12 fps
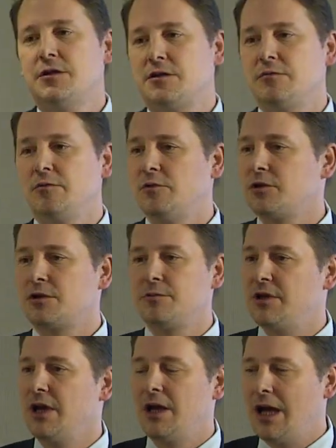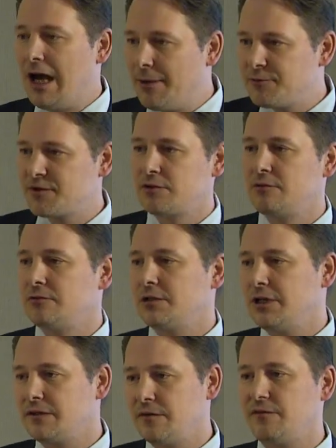So we want to be
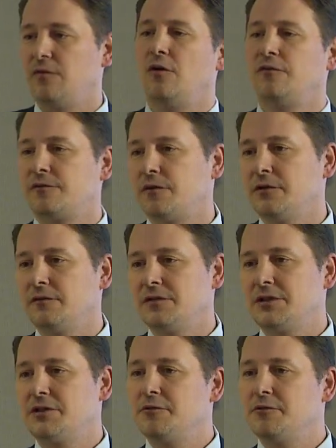absolutely at the forefront of it.